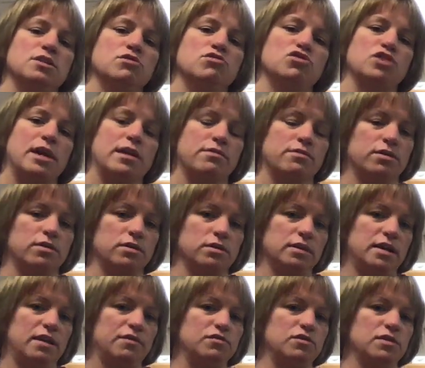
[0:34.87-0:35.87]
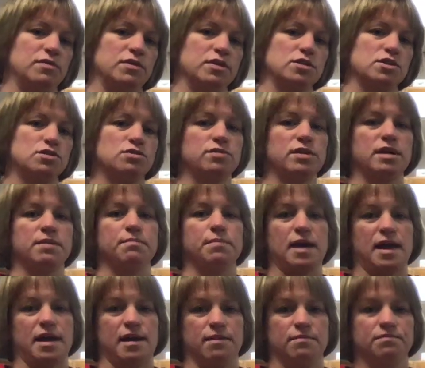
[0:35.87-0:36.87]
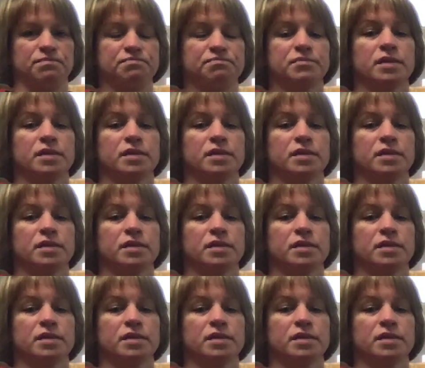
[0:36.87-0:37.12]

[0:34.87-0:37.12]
in general are left in the stream bed